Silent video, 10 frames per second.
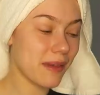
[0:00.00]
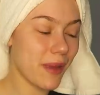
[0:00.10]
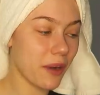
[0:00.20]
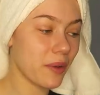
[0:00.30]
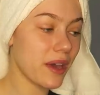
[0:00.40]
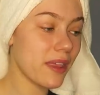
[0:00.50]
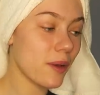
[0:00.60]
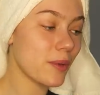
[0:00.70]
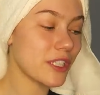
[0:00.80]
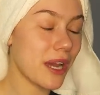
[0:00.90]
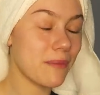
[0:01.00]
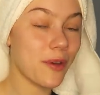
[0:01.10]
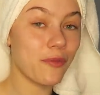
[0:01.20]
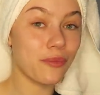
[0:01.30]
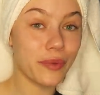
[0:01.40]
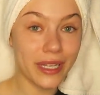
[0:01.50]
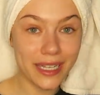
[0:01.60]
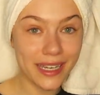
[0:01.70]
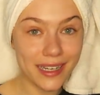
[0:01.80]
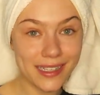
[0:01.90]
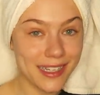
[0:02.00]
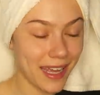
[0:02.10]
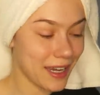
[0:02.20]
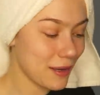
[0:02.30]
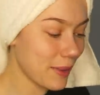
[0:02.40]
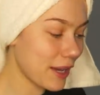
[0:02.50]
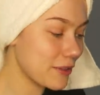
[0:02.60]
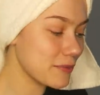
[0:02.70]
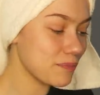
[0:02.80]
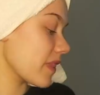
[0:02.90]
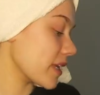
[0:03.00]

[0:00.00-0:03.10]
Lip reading: came out with, which I'm really excited about.